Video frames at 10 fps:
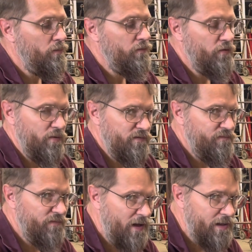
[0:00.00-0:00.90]
so it's
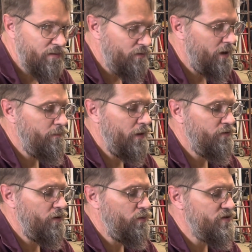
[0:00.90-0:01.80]
fine thread
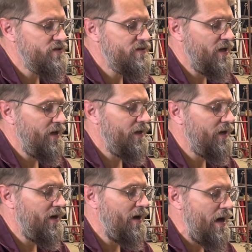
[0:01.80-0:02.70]
metric, which is not a
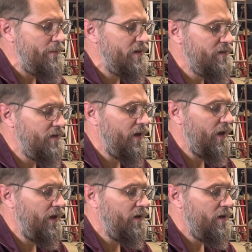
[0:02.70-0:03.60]
common
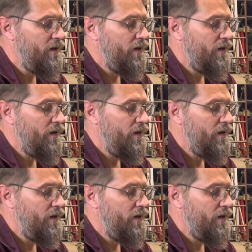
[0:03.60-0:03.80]
thing,